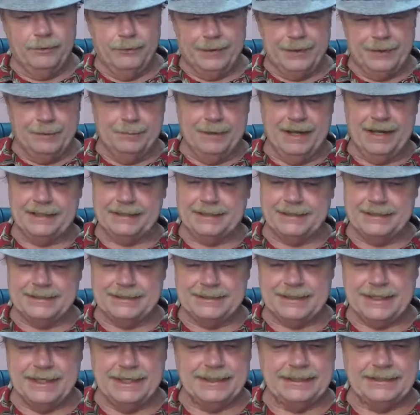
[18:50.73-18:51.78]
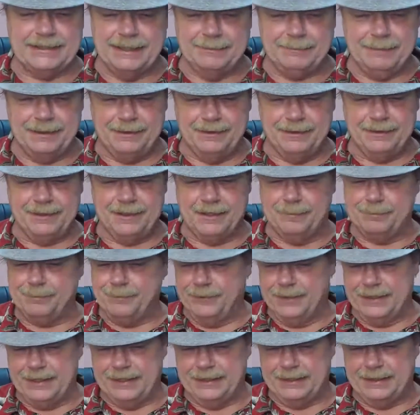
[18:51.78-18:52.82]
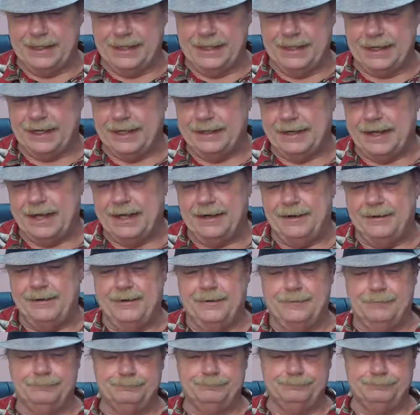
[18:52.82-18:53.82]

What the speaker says: we go back to the States, I may look at upgrading that. I don't know.